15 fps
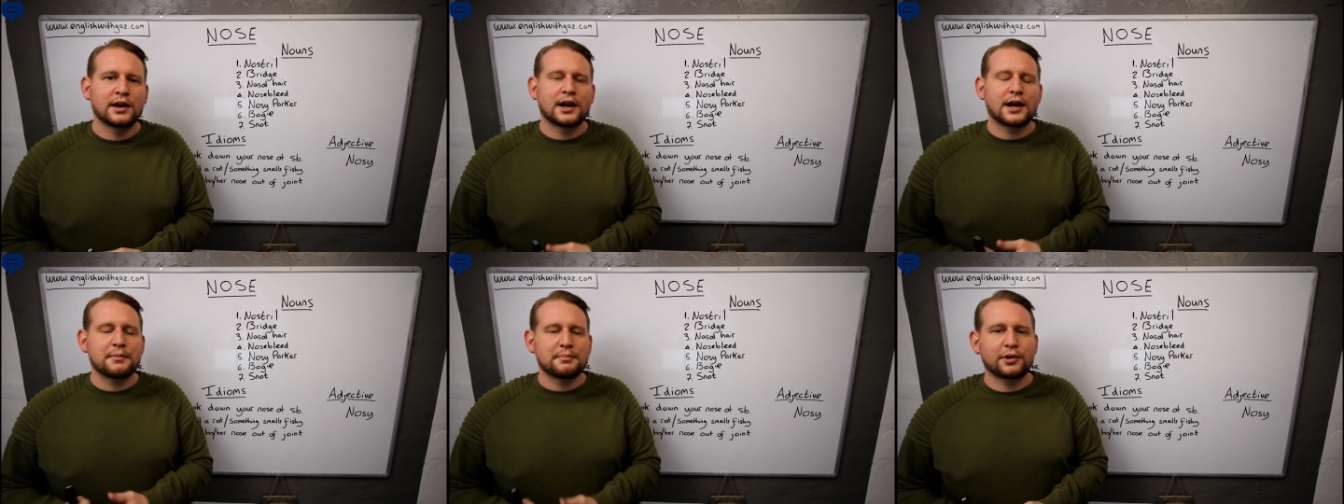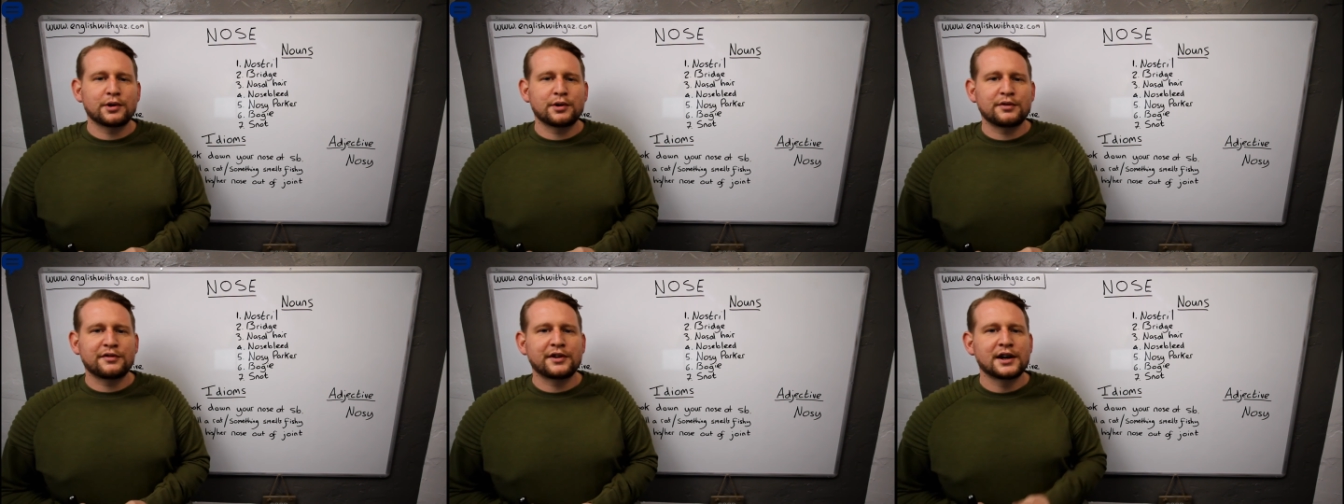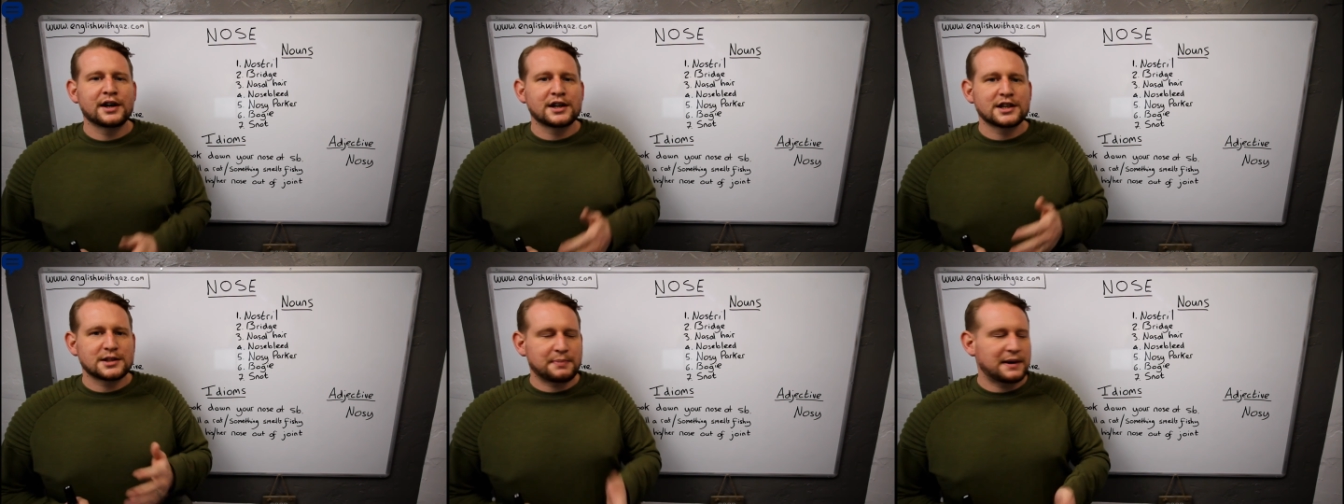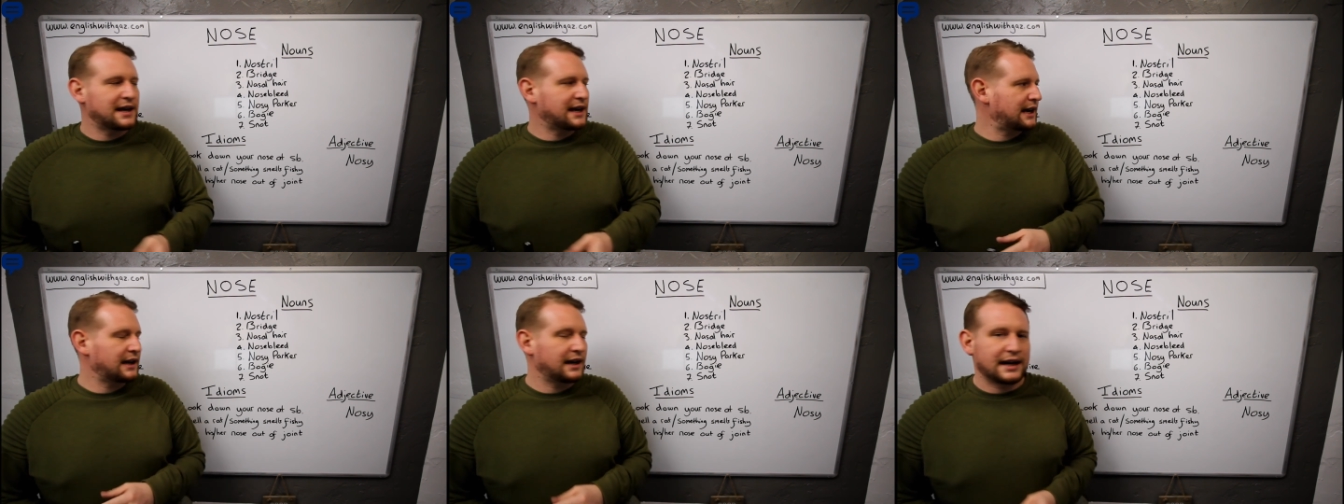improve
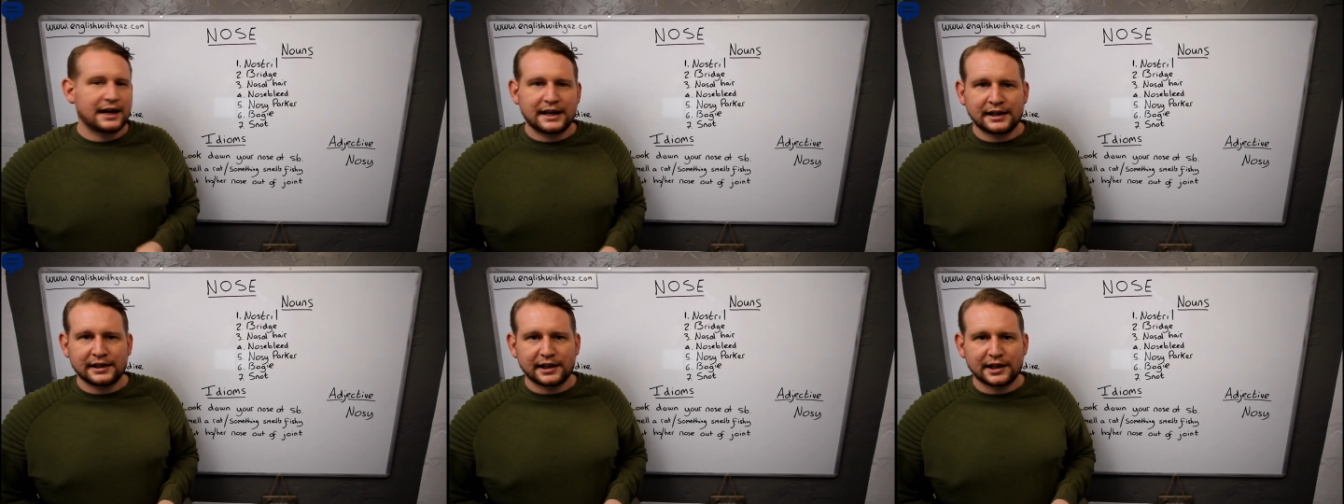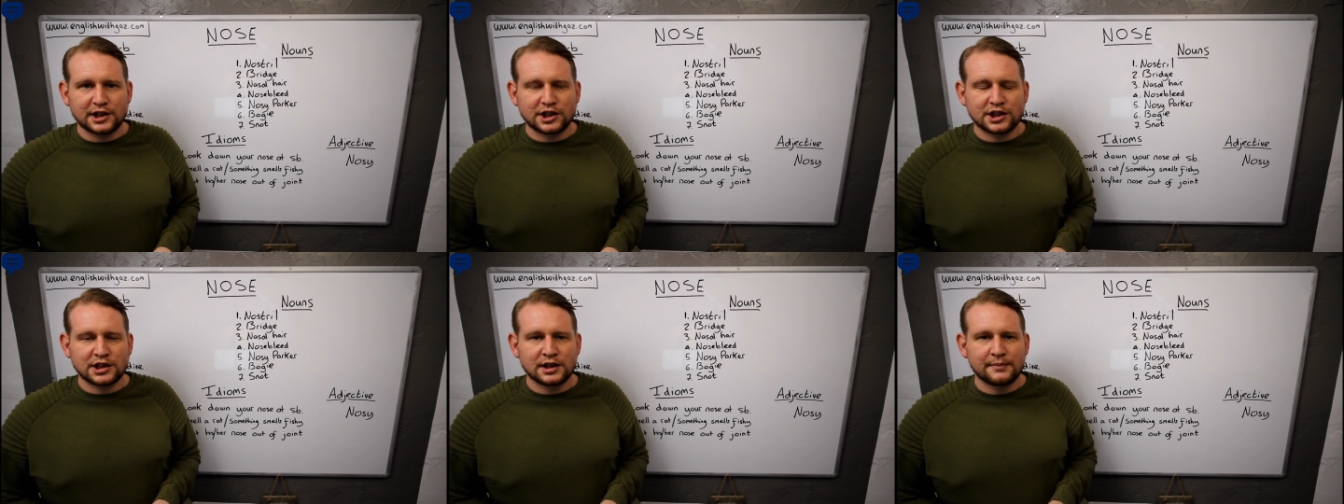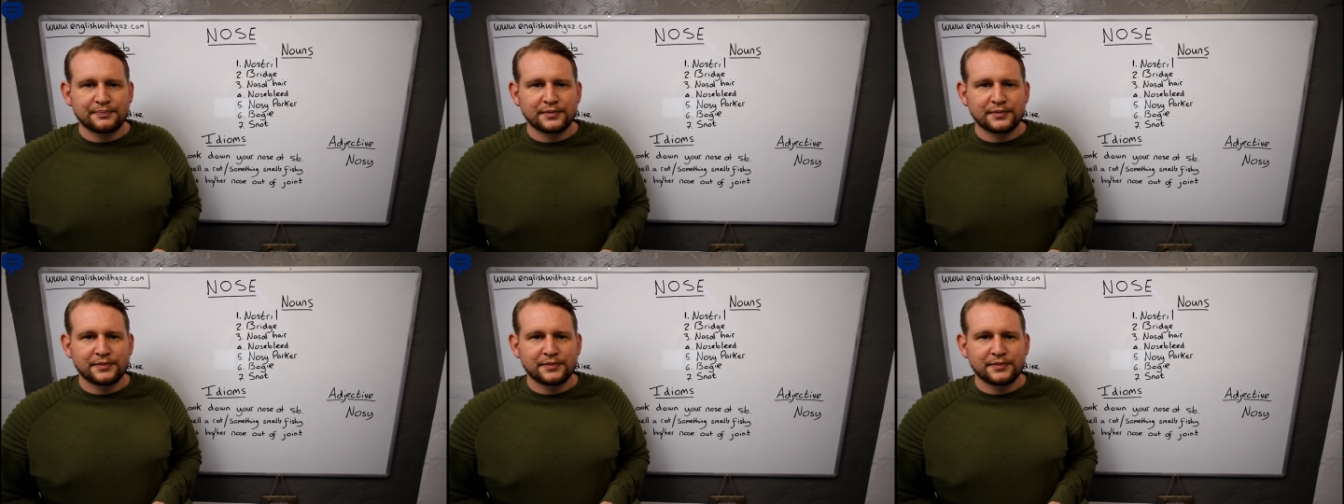speaking English.